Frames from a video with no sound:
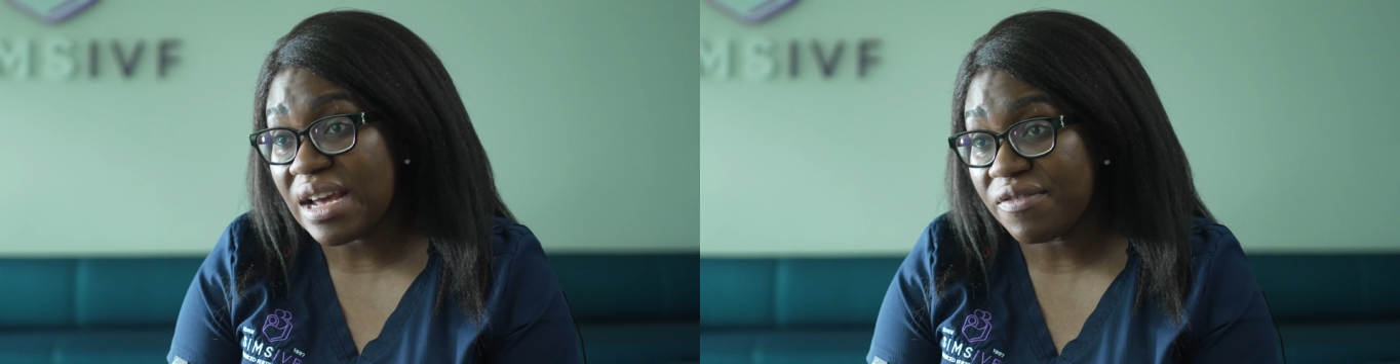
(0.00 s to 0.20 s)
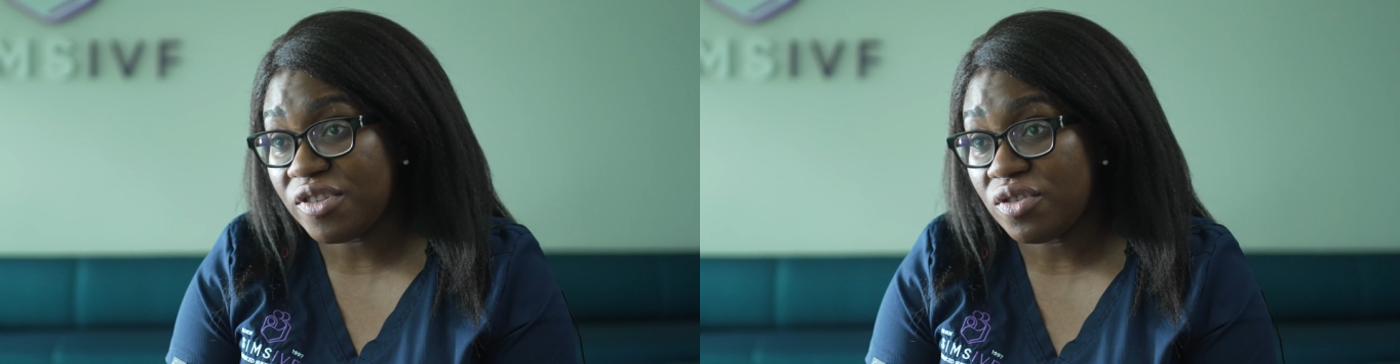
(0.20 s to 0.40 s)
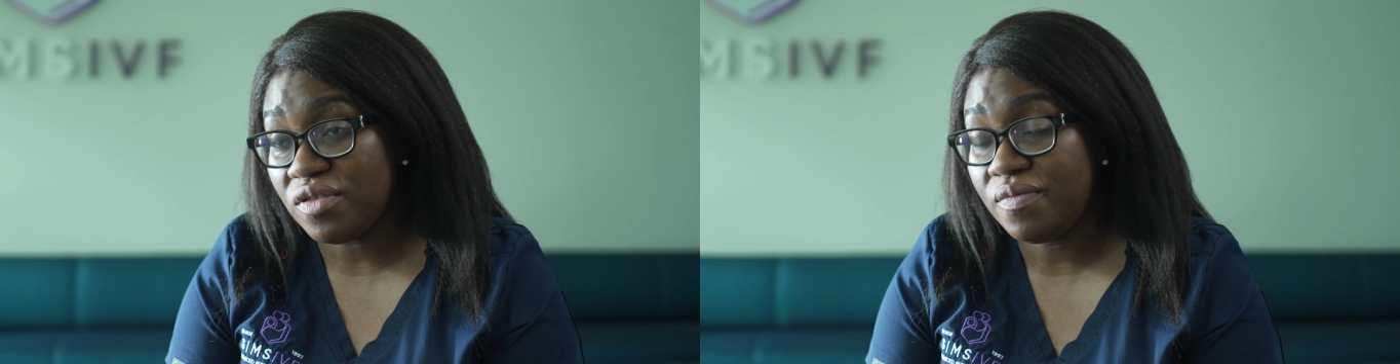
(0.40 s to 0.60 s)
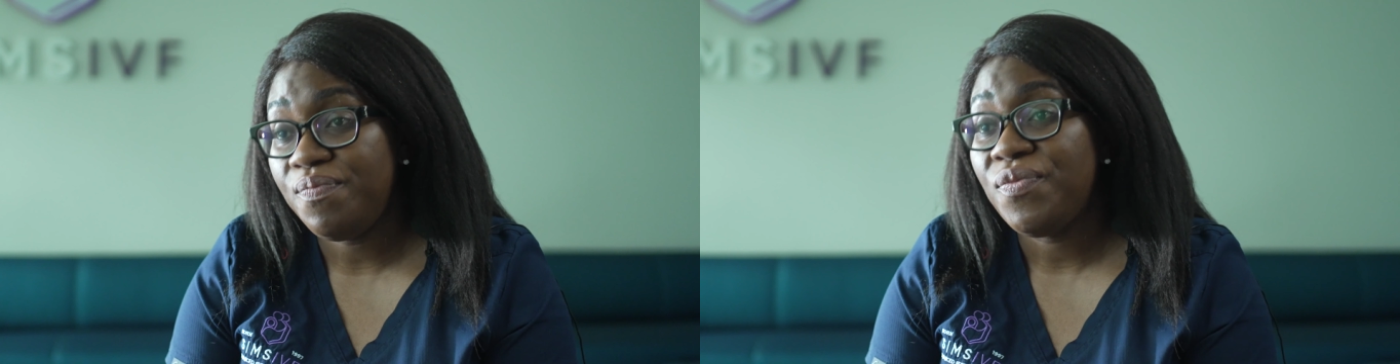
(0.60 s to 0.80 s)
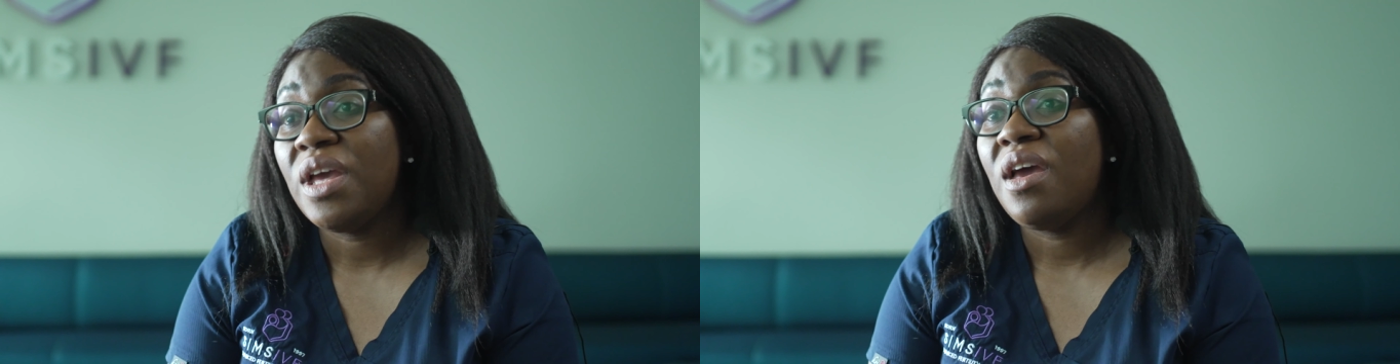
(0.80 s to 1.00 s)
afternoon,
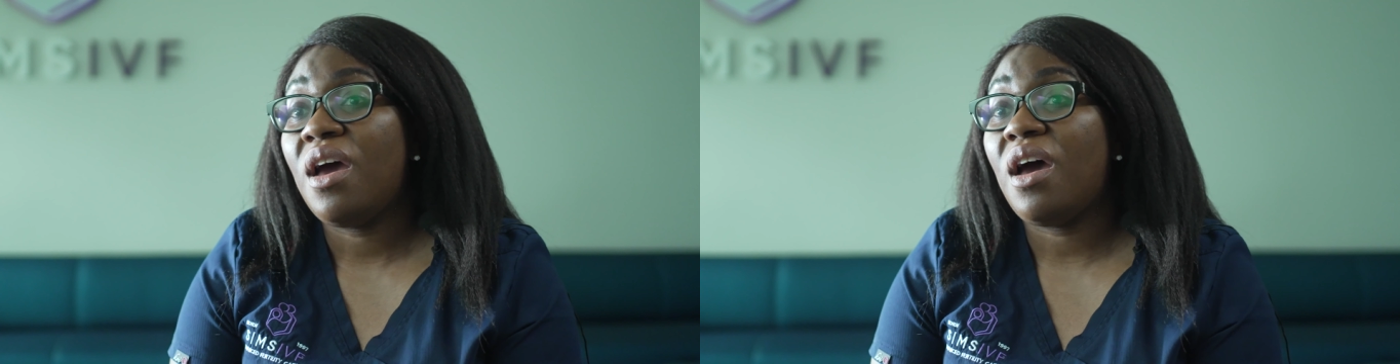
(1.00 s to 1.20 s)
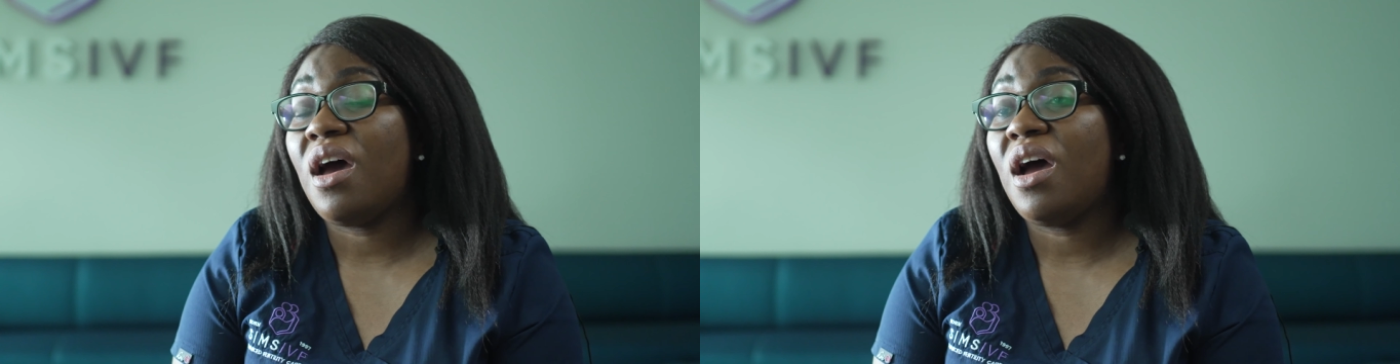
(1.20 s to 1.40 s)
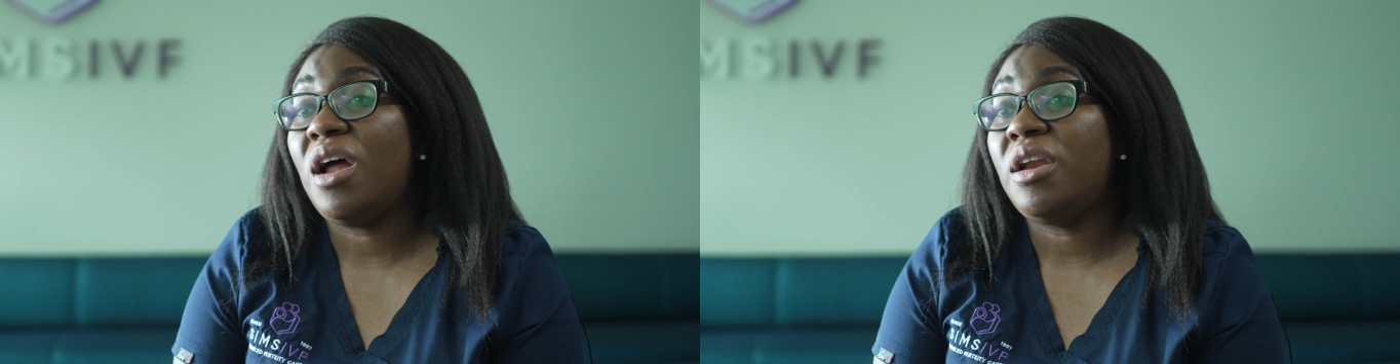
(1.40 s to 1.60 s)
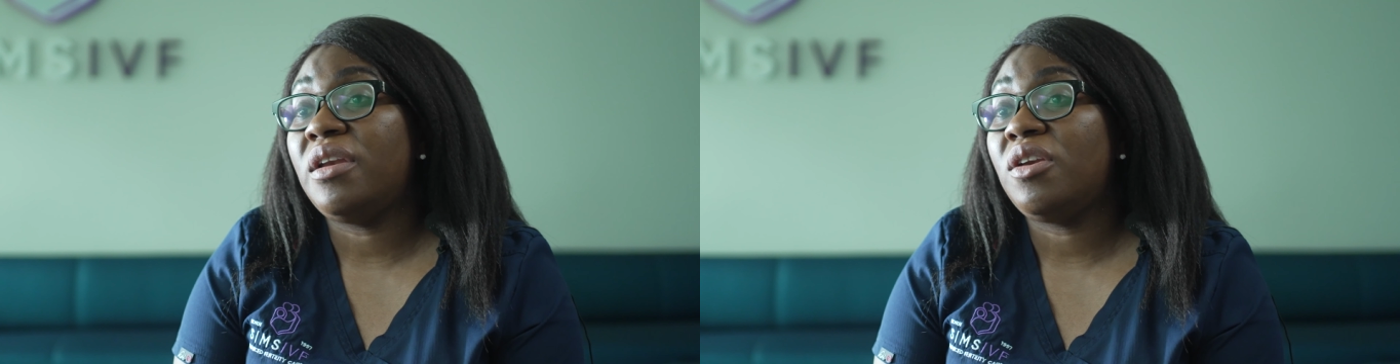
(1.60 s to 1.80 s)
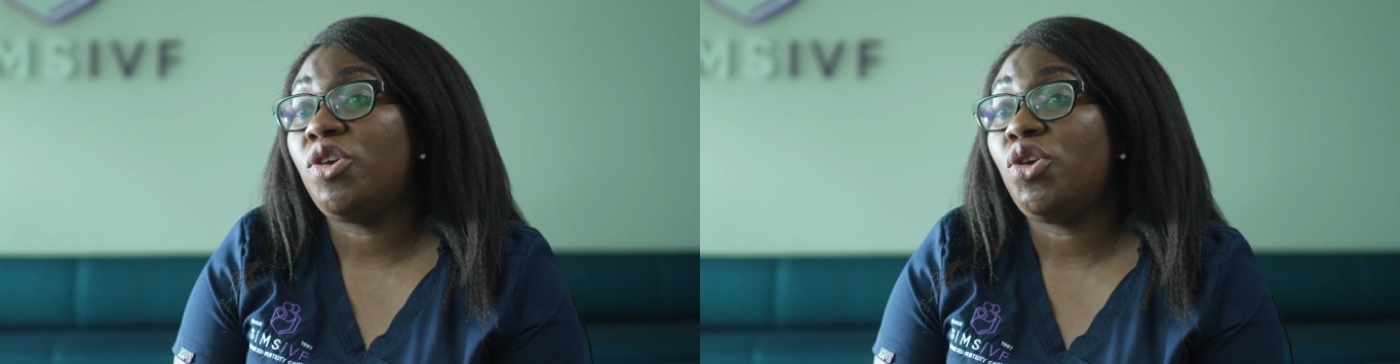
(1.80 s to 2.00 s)

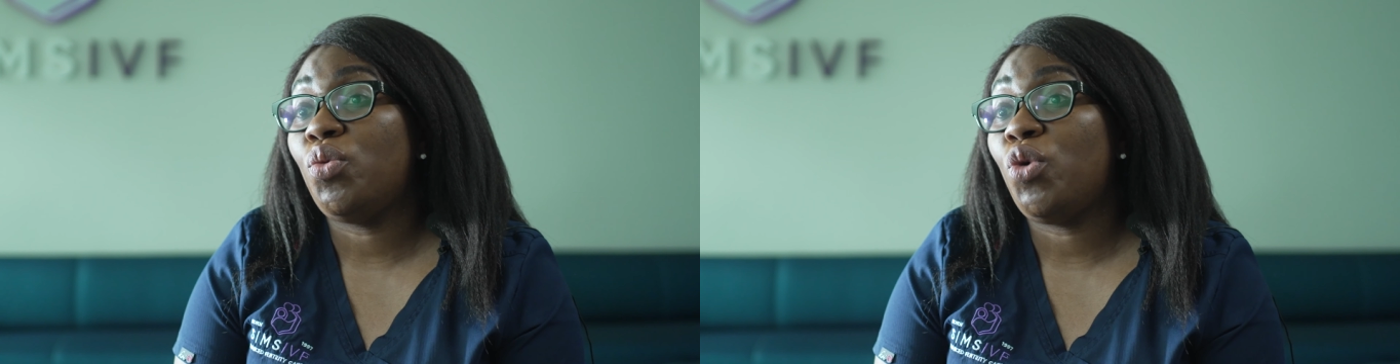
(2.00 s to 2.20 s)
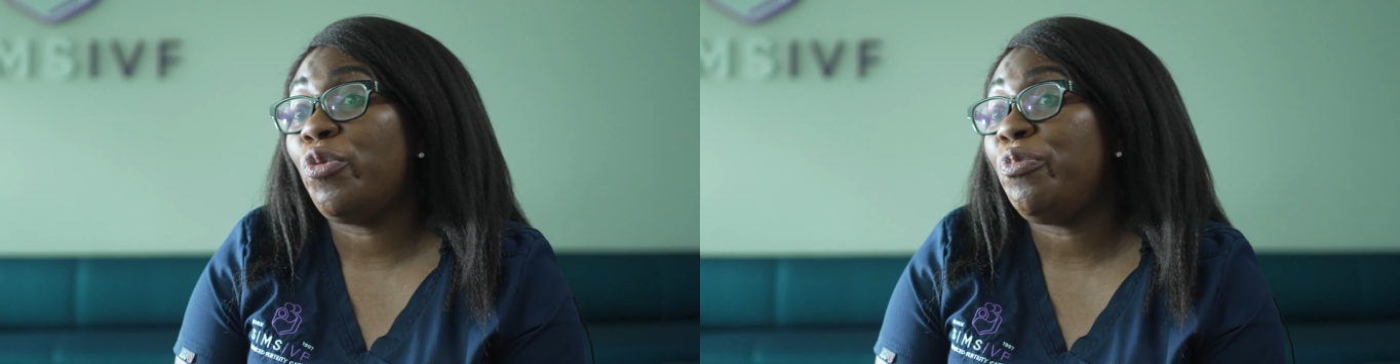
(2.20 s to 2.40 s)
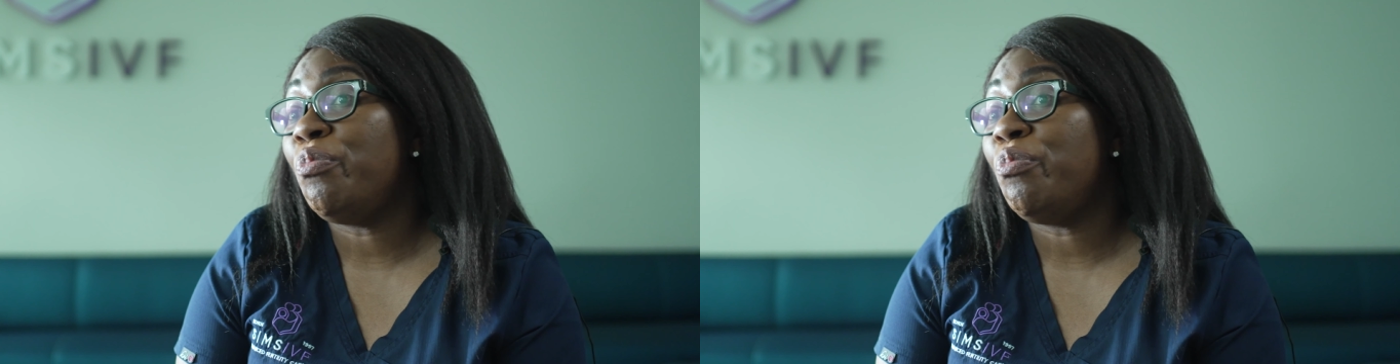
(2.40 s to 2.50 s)
and you will